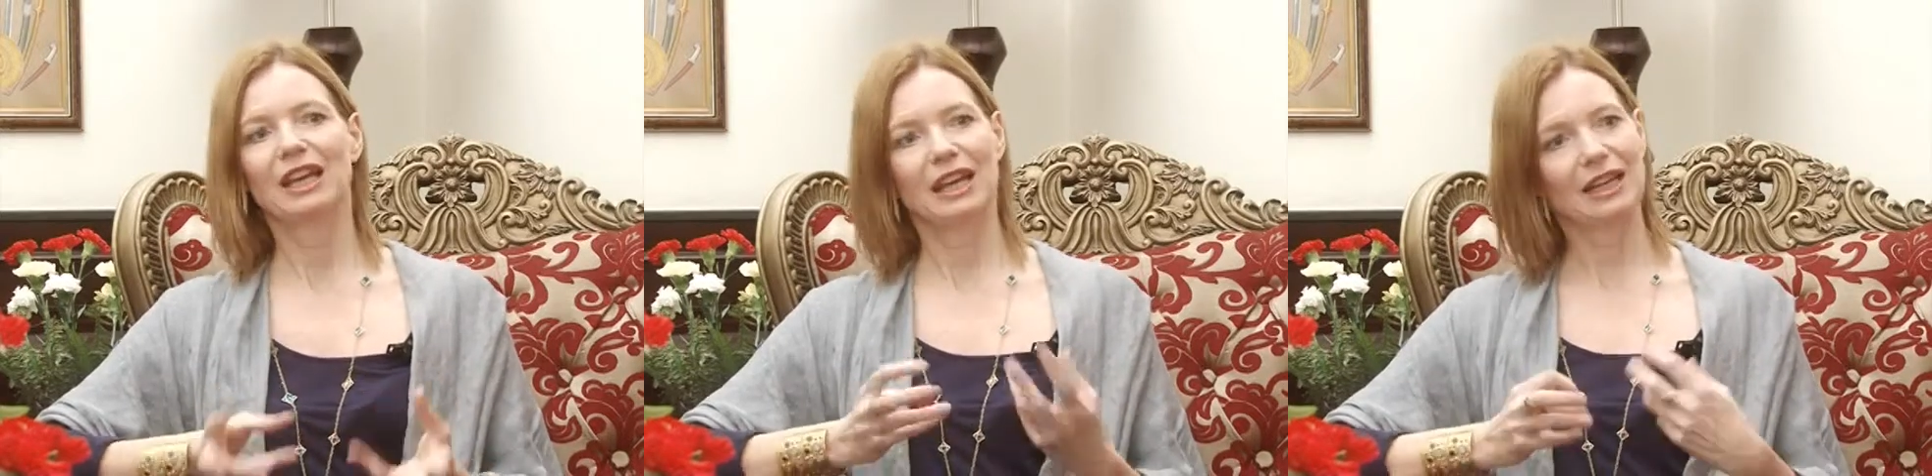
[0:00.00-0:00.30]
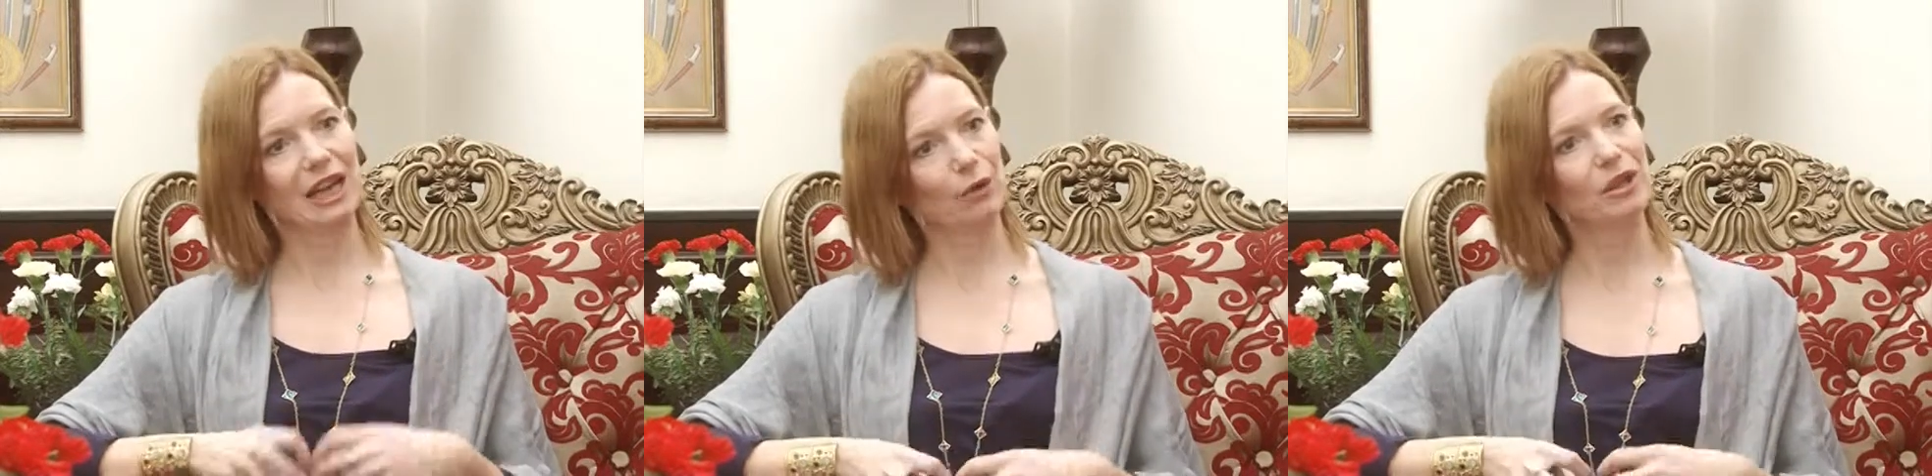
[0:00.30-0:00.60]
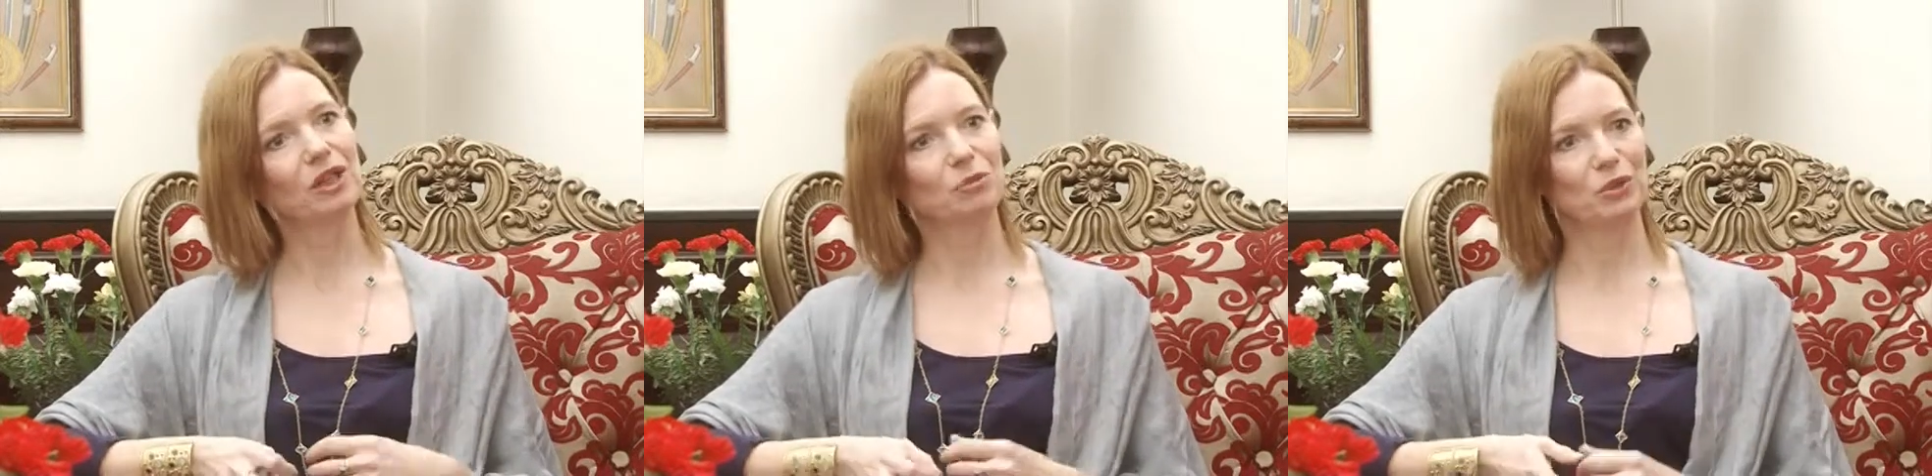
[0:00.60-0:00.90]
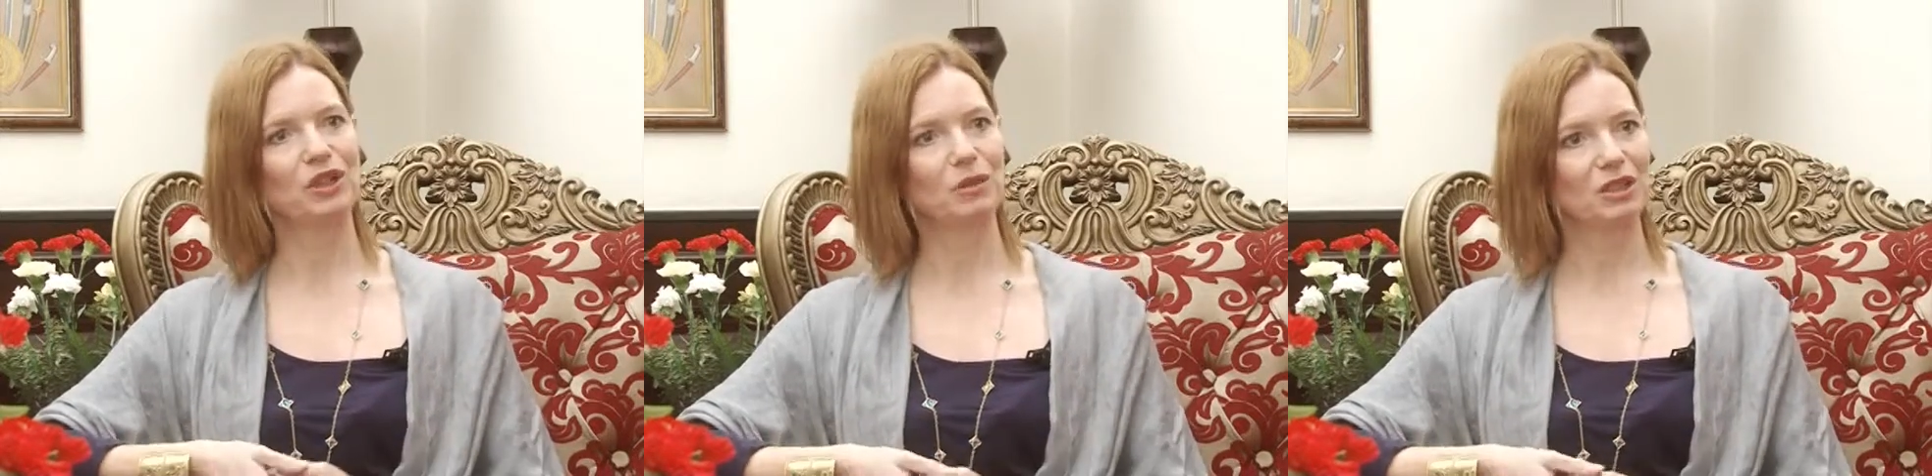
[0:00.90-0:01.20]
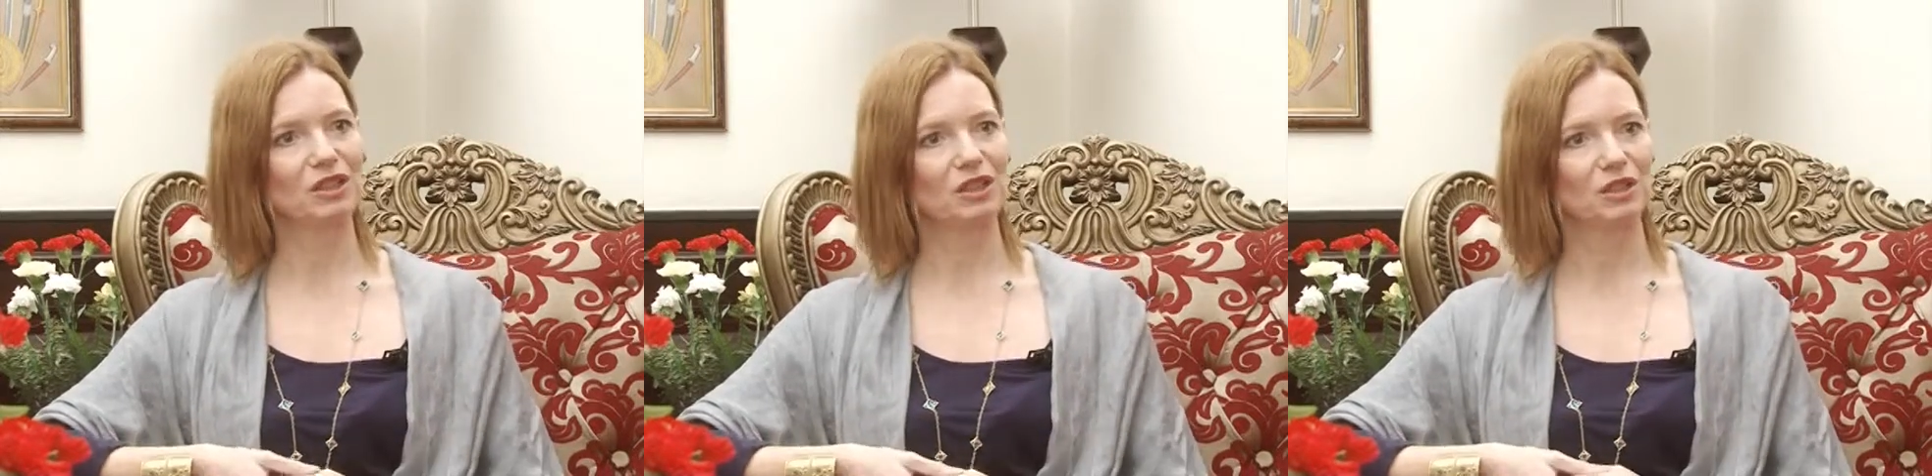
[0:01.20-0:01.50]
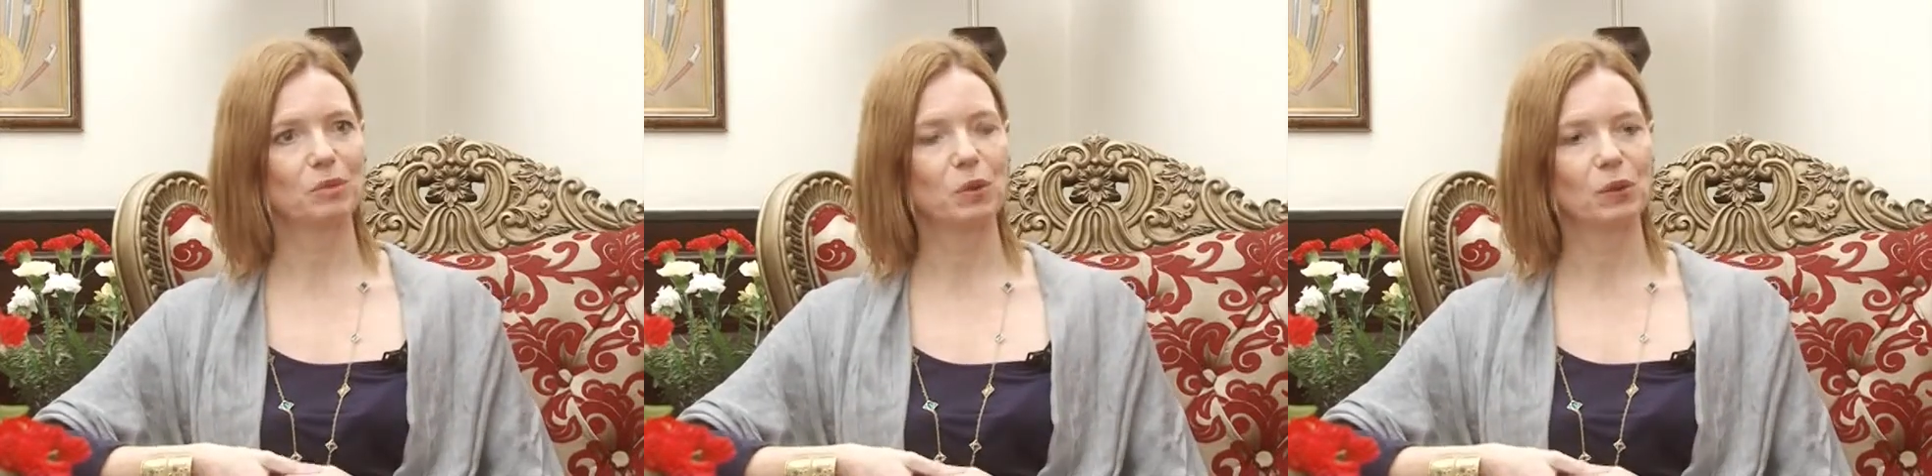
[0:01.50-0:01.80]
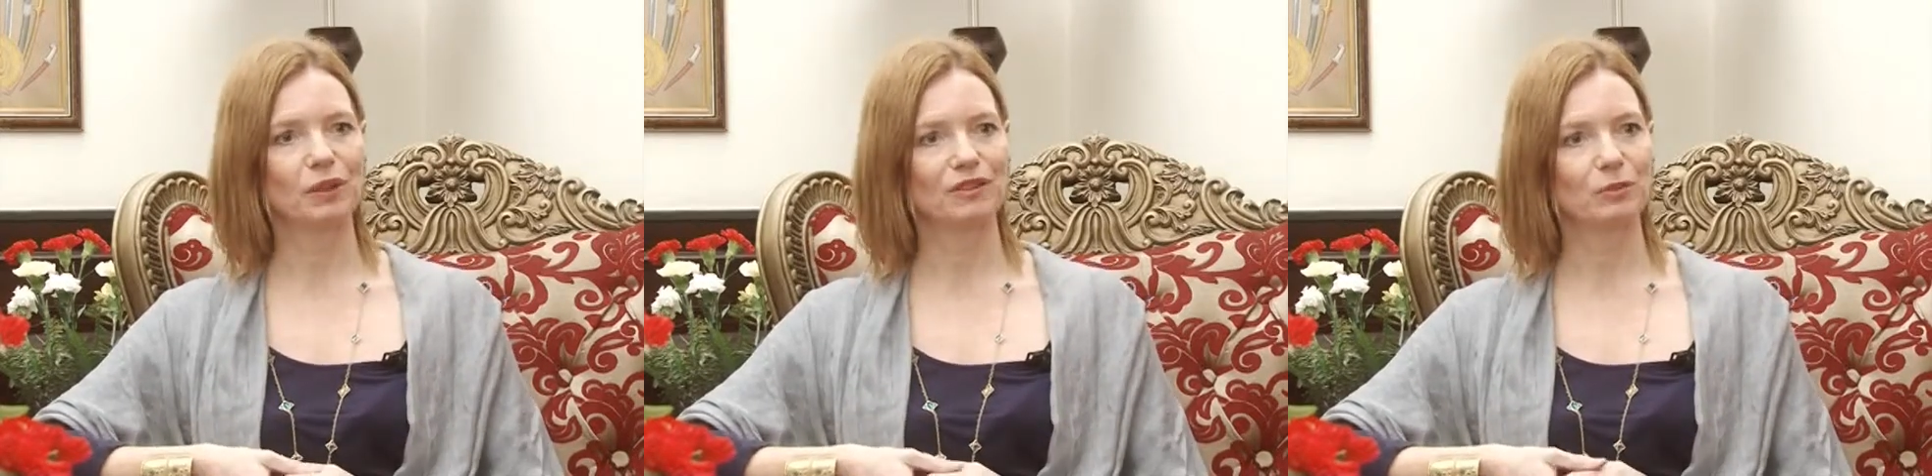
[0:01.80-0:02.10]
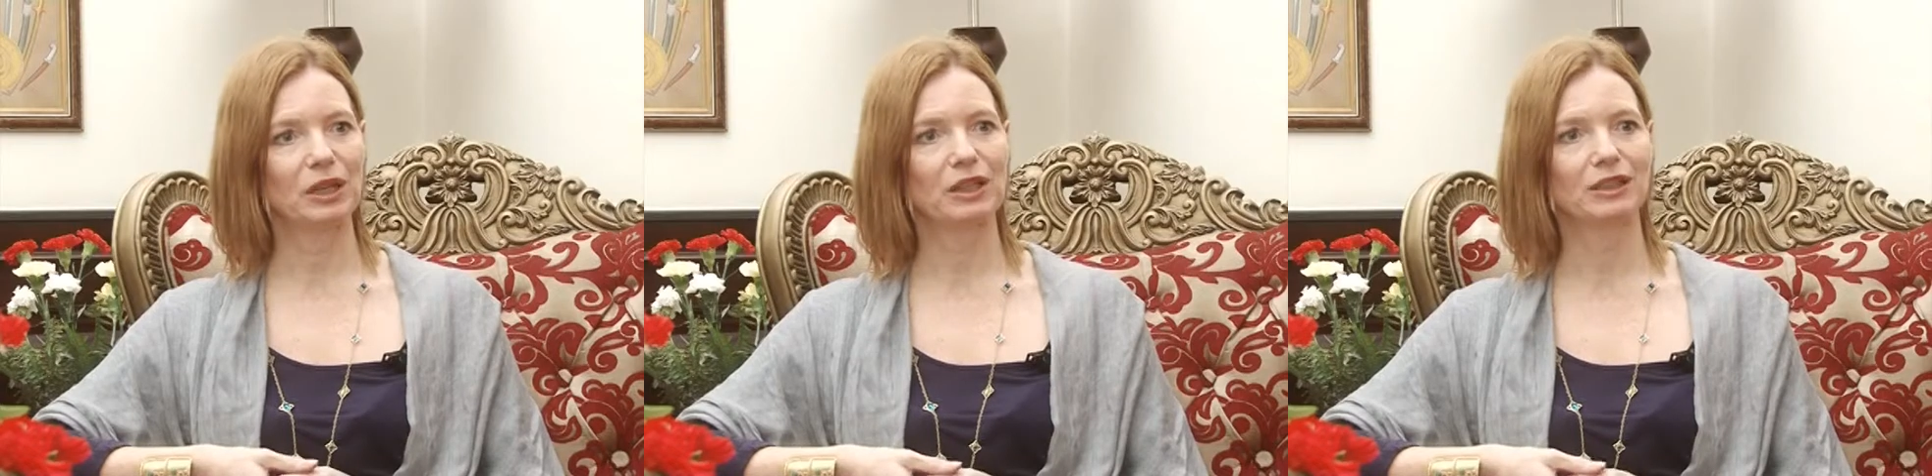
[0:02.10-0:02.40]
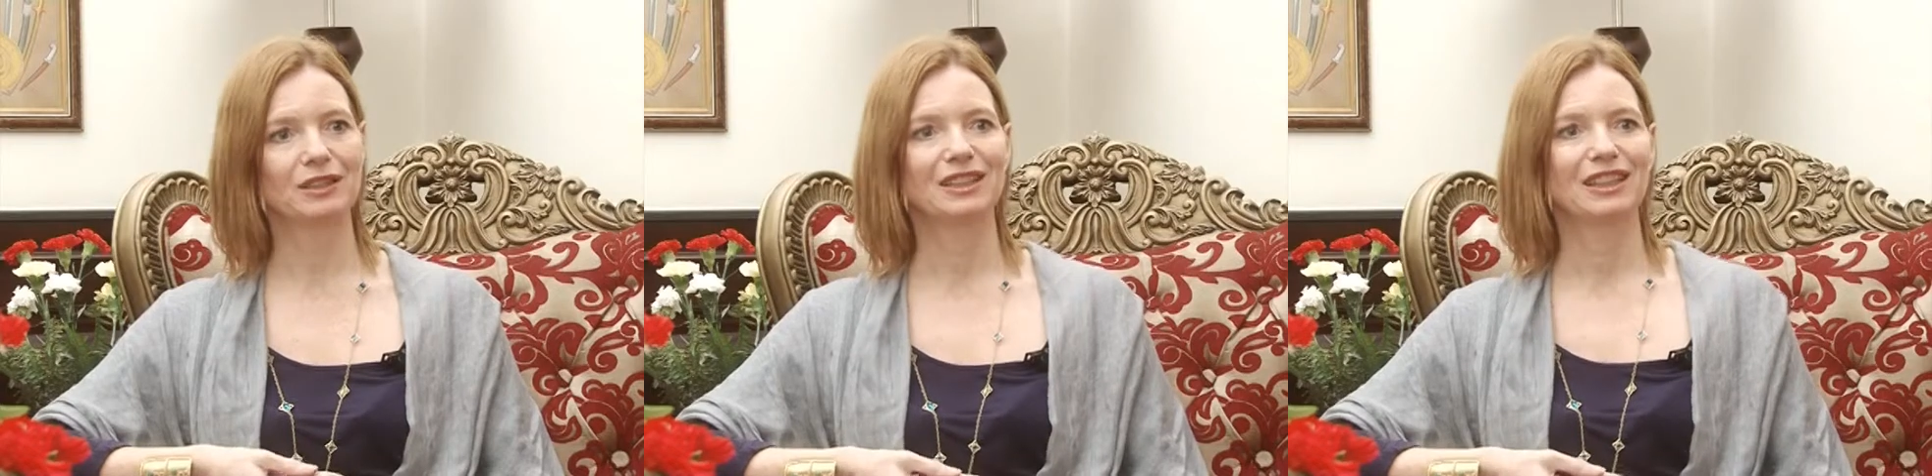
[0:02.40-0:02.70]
and how we can bring them into Nepal as well.